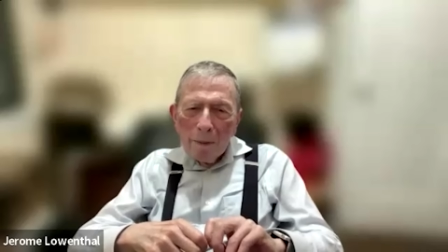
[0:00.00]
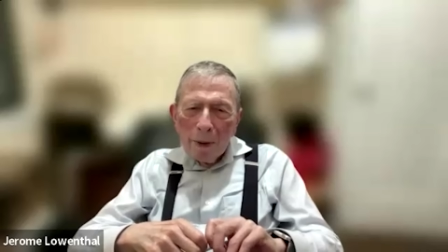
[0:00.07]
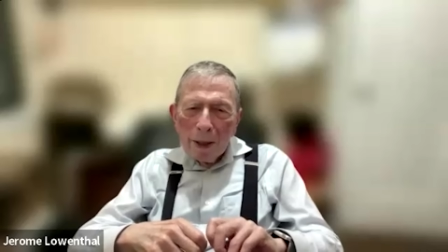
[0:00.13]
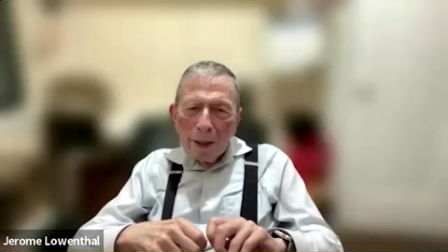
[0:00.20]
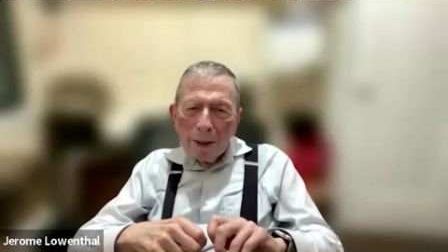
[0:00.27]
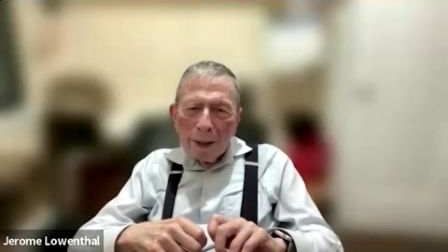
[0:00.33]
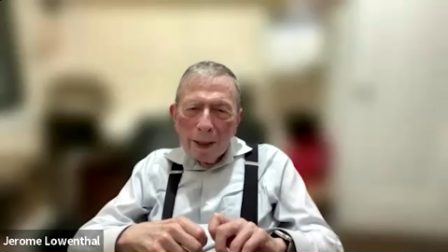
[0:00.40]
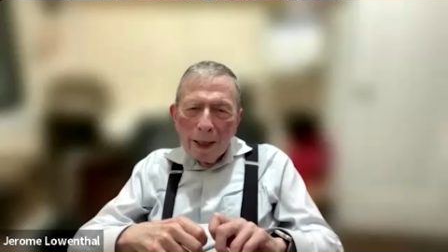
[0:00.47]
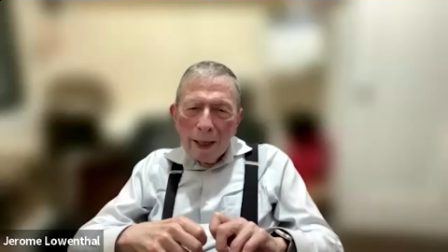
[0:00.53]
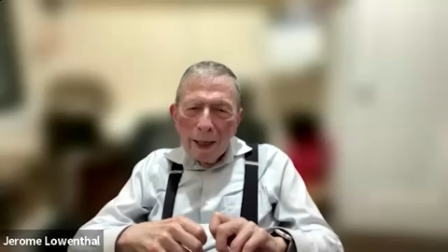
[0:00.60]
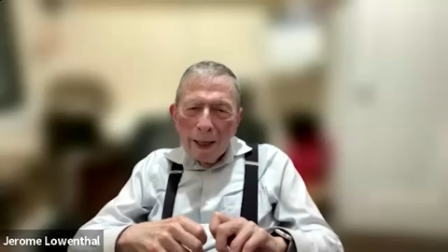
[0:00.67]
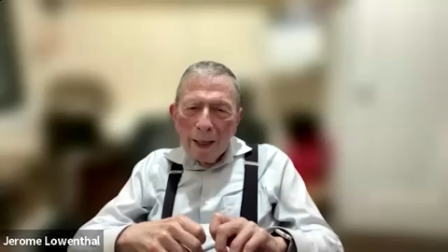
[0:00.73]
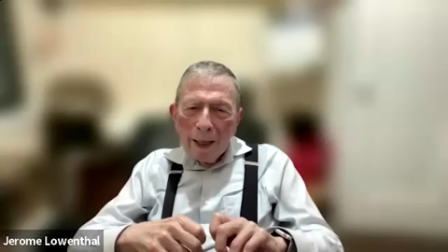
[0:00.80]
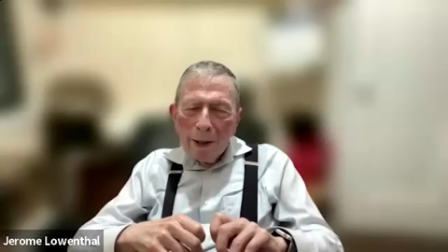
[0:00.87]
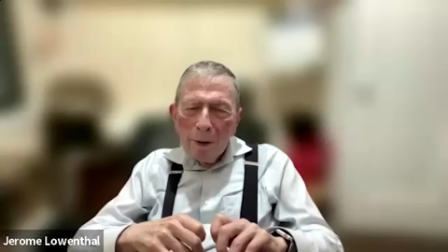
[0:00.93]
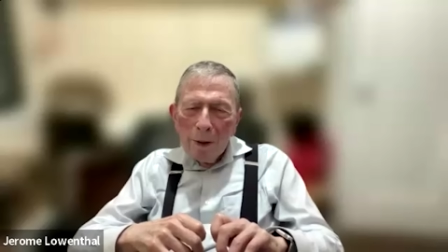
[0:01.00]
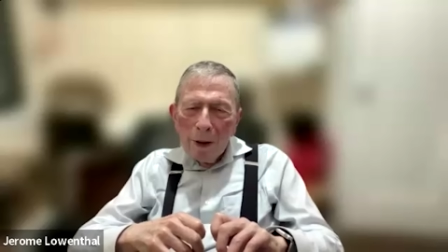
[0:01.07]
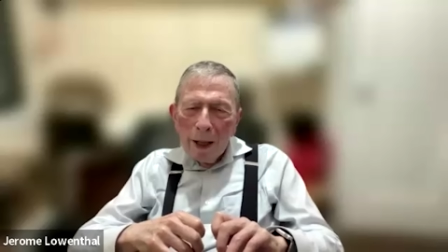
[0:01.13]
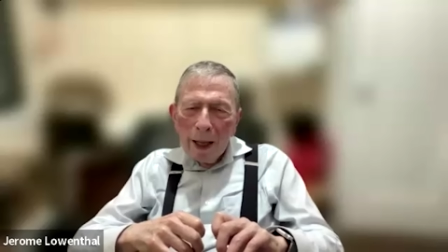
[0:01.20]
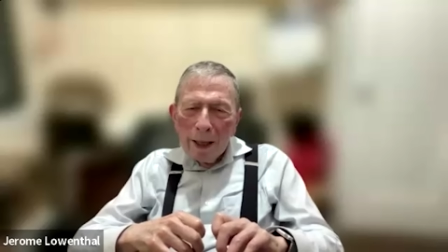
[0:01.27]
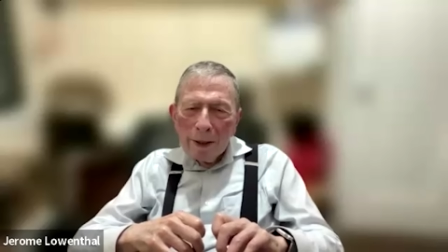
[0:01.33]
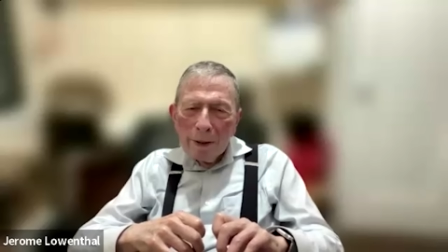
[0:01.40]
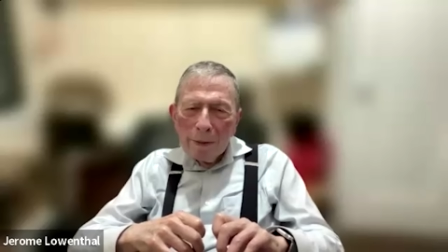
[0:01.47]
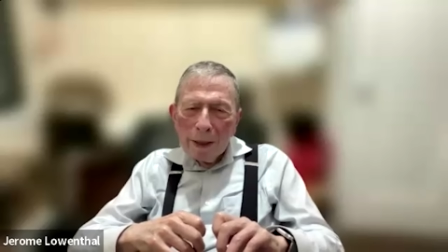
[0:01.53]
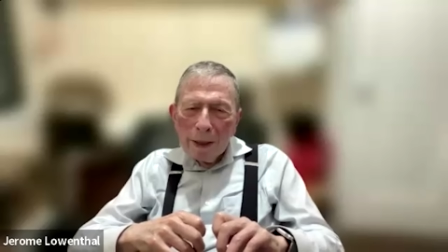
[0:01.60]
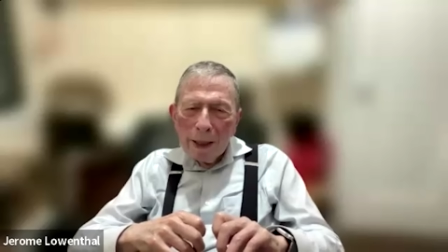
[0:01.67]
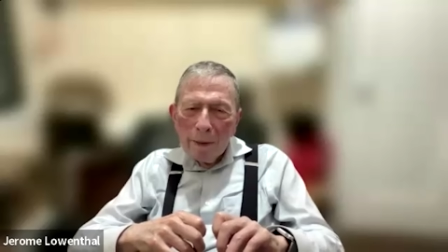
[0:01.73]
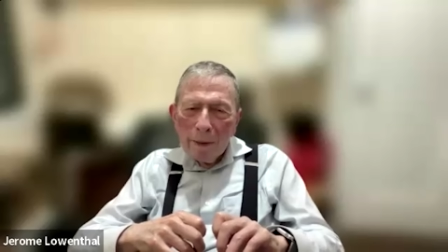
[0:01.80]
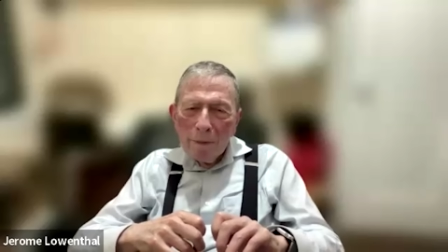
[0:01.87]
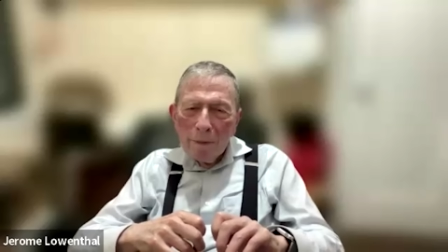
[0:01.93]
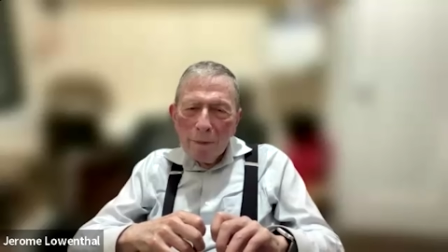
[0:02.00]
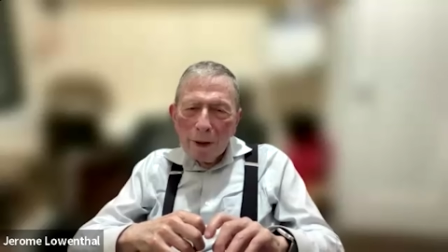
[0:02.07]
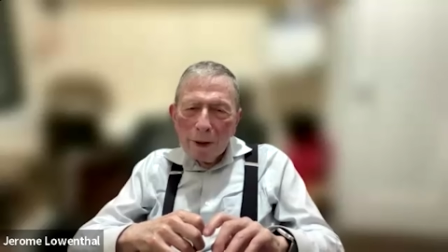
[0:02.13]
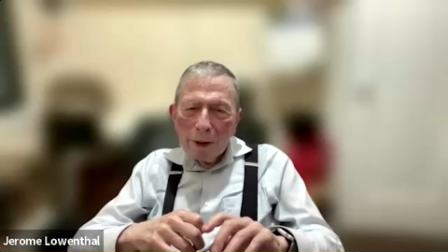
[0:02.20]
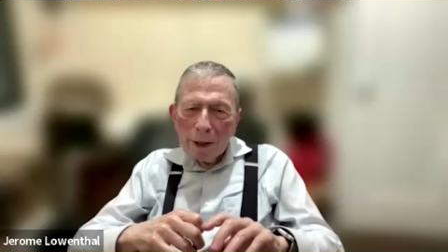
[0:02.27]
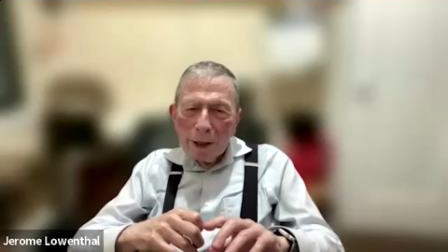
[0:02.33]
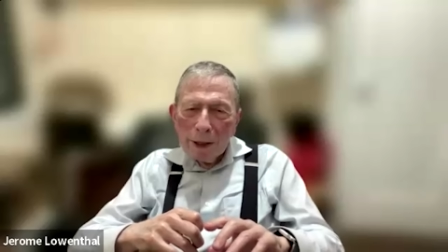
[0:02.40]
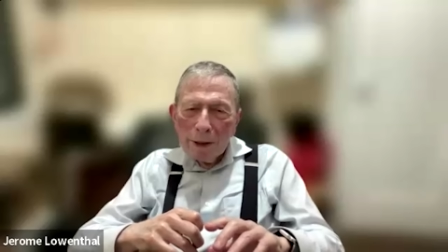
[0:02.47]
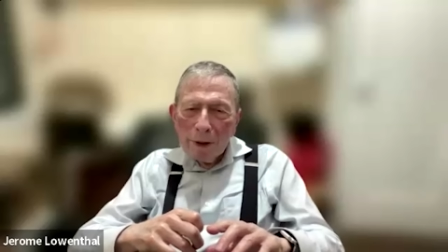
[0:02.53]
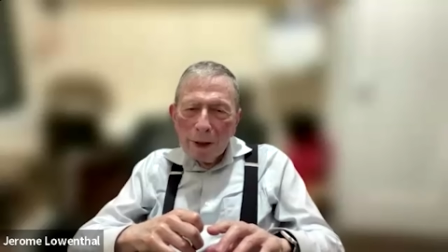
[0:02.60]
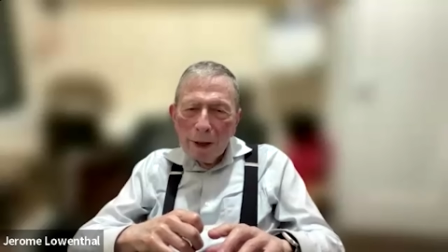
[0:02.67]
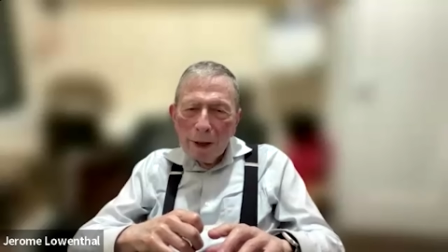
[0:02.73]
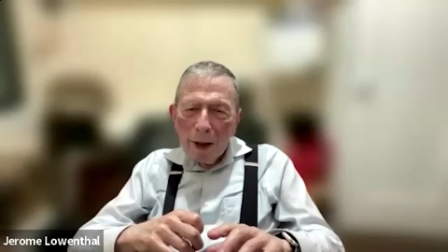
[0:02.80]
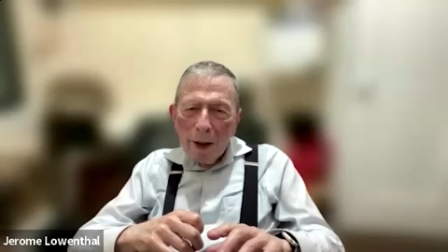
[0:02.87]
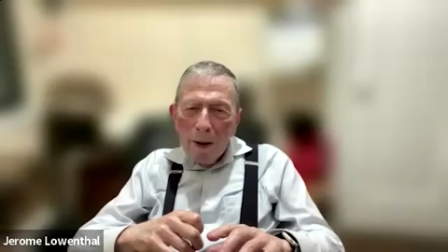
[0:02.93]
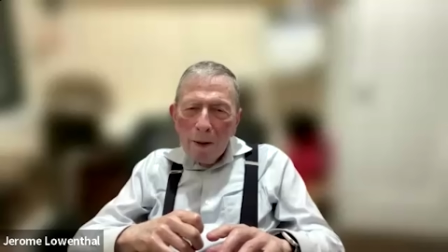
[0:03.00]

but it all had to be kept very secret.